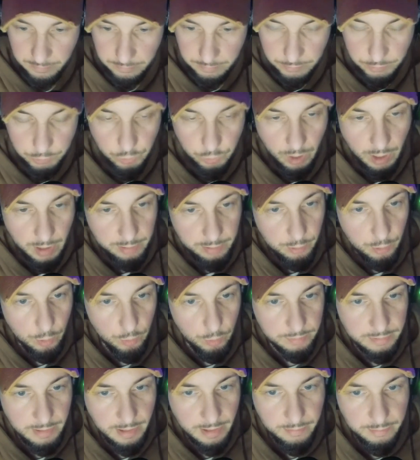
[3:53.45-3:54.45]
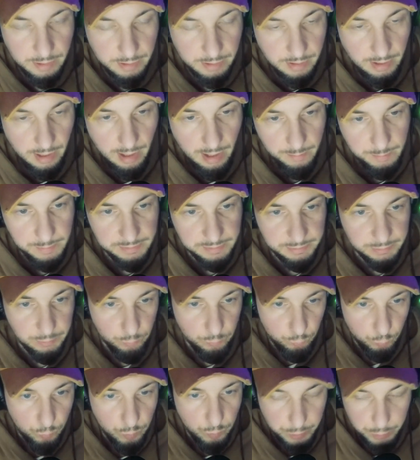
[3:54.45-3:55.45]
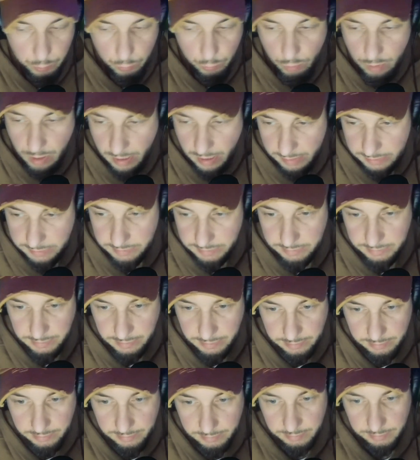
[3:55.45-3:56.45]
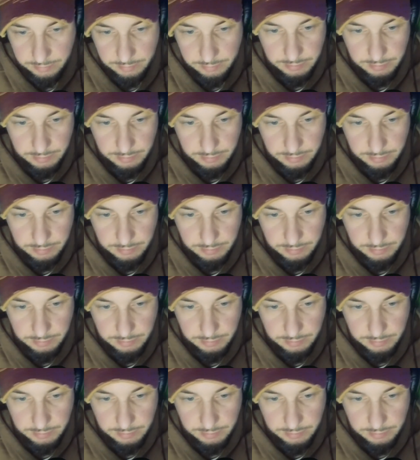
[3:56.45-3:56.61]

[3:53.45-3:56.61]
So I go down the comments, and what do you guys think?